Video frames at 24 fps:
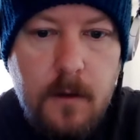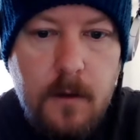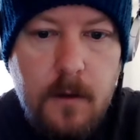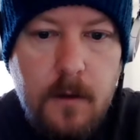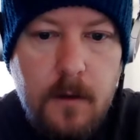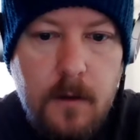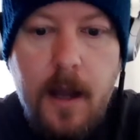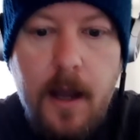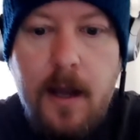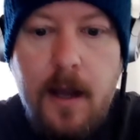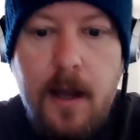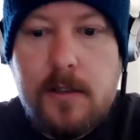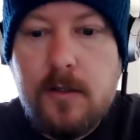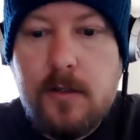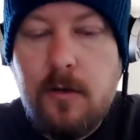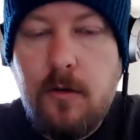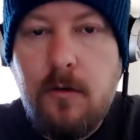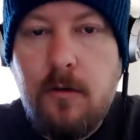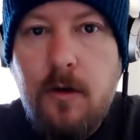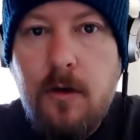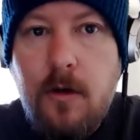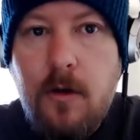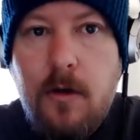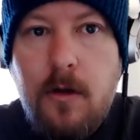yeah.
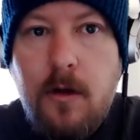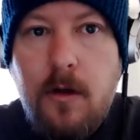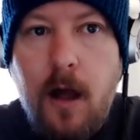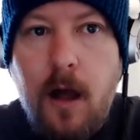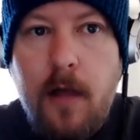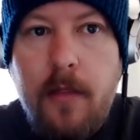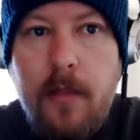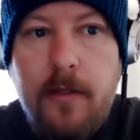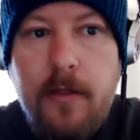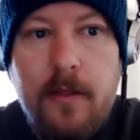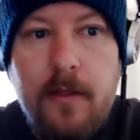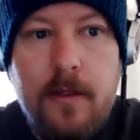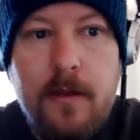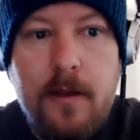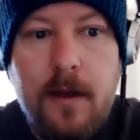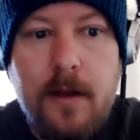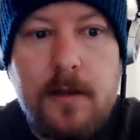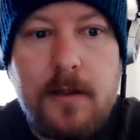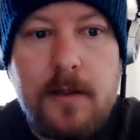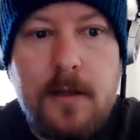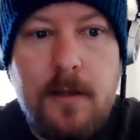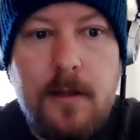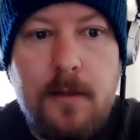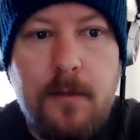So I think the
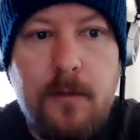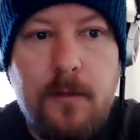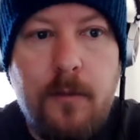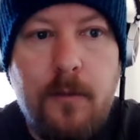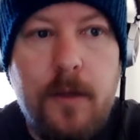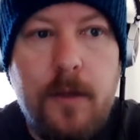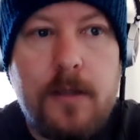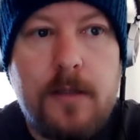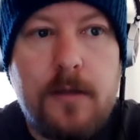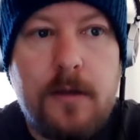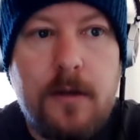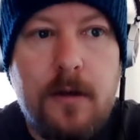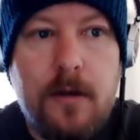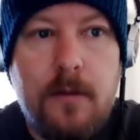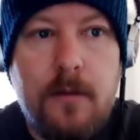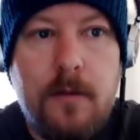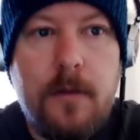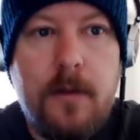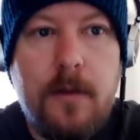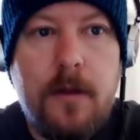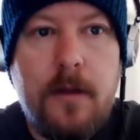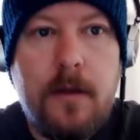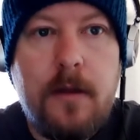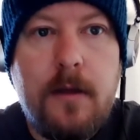next couple weeks are going to
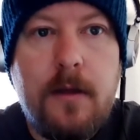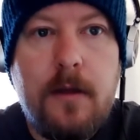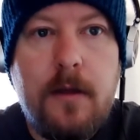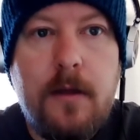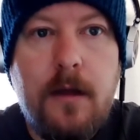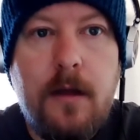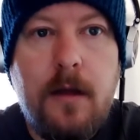be